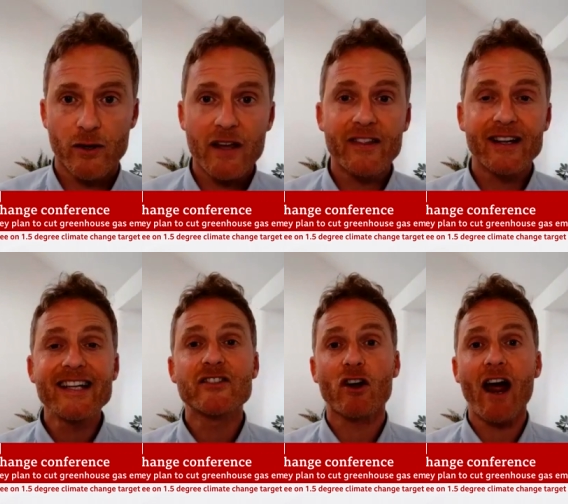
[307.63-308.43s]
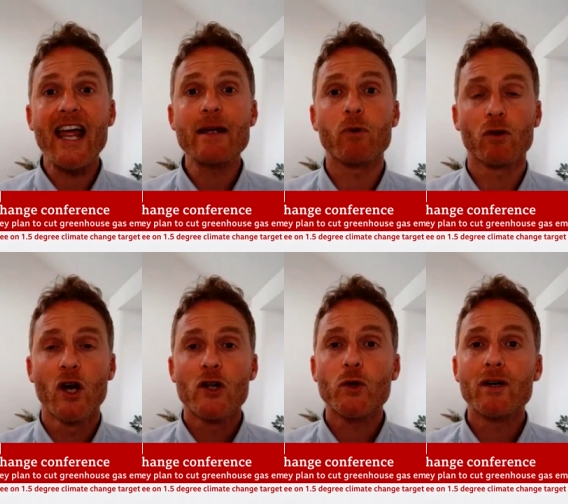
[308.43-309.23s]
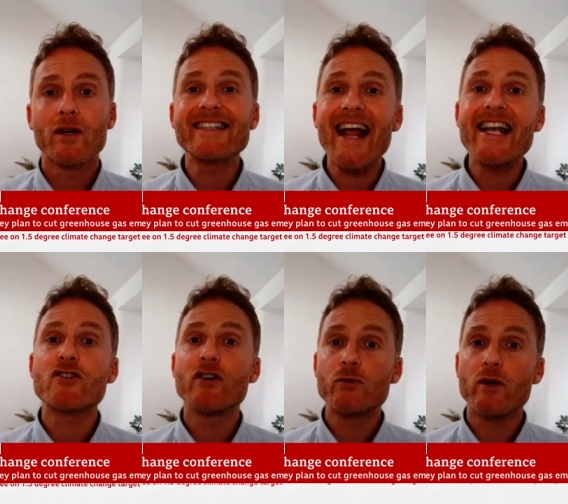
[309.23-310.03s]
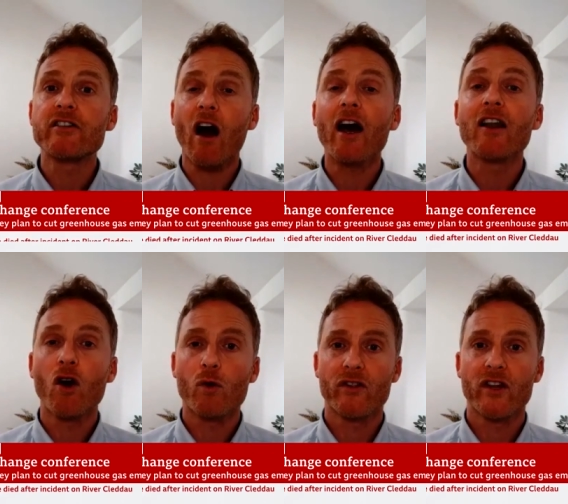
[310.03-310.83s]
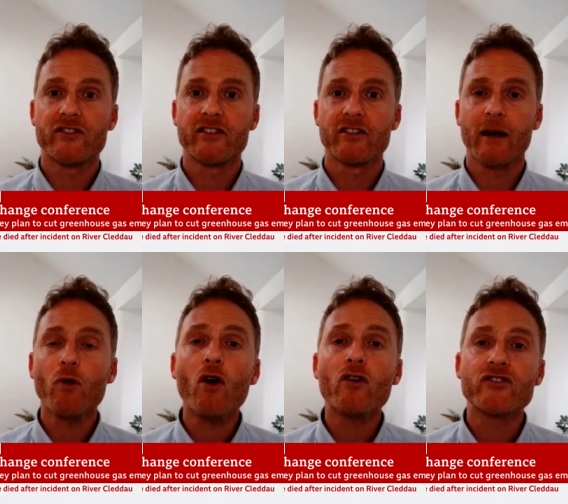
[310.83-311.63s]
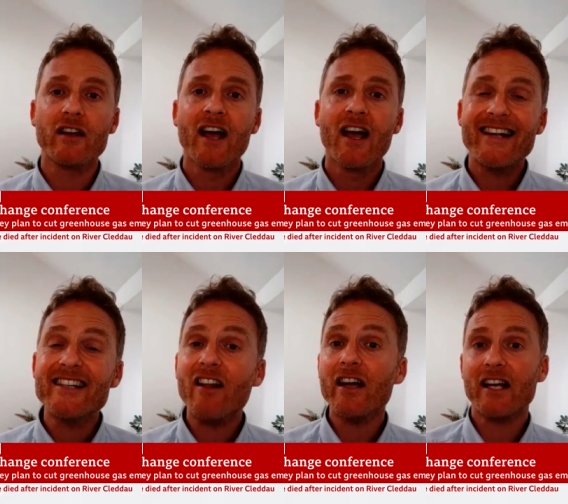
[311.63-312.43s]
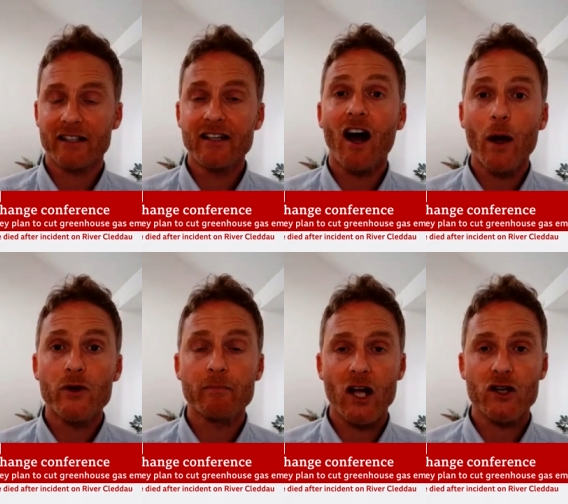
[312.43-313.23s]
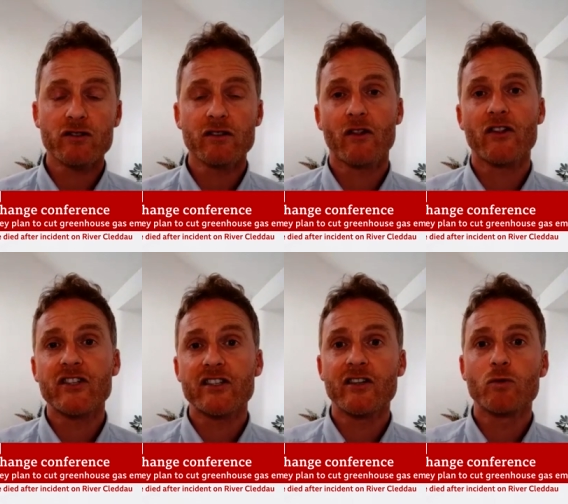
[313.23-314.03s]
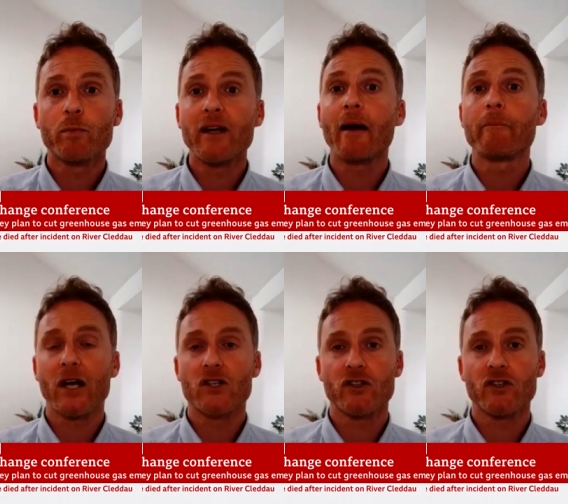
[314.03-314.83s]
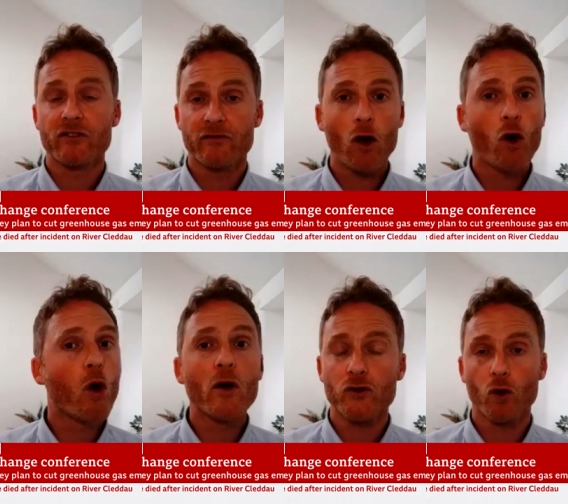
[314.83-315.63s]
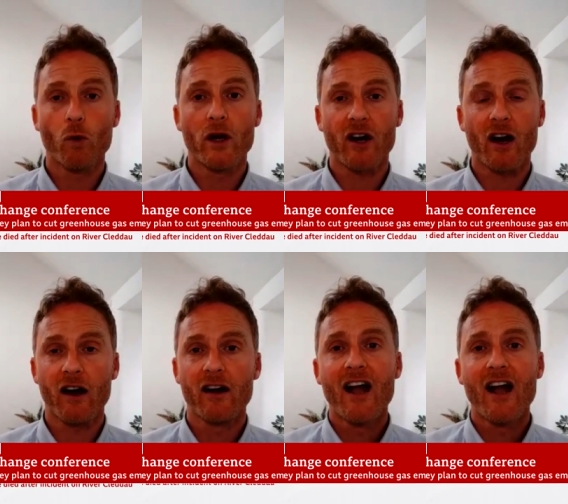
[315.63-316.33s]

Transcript: So if the leaders are able to at least enter into a dialogue with the citizens, I'm not saying it is likely, I would imagine, that the citizens will be ambitious. They almost always are.